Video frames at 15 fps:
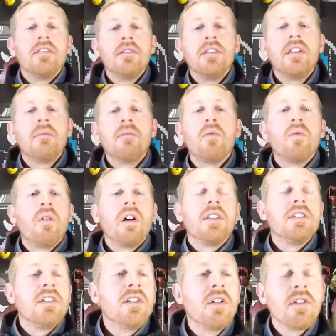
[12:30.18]
Number
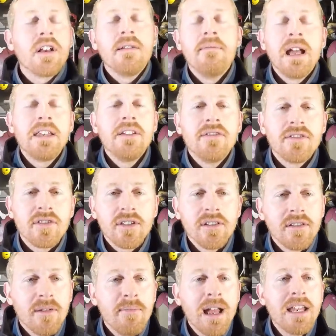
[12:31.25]
one, you go to the
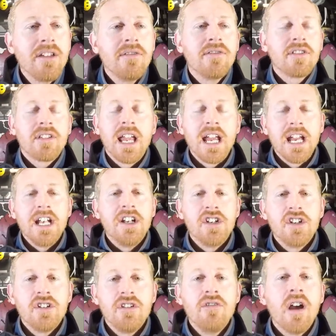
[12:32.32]
menu
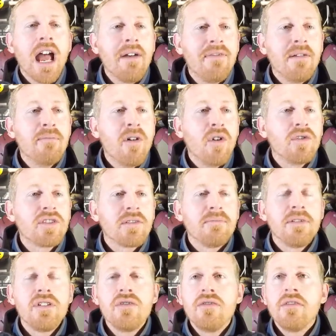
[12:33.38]
stage. You have the most
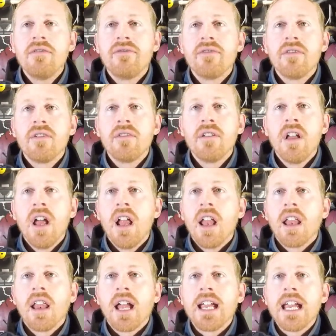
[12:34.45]
beautiful,
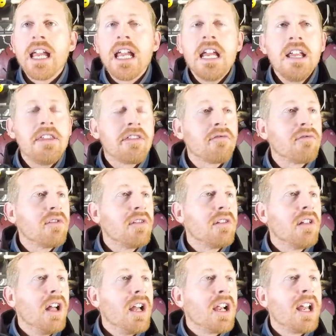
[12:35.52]
like,
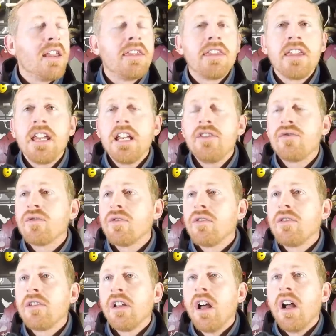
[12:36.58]
ethereal,
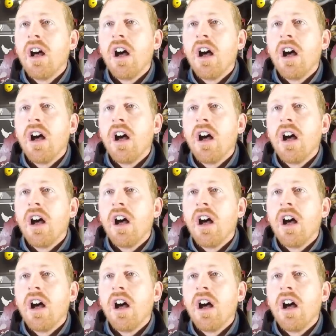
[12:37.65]
cathedral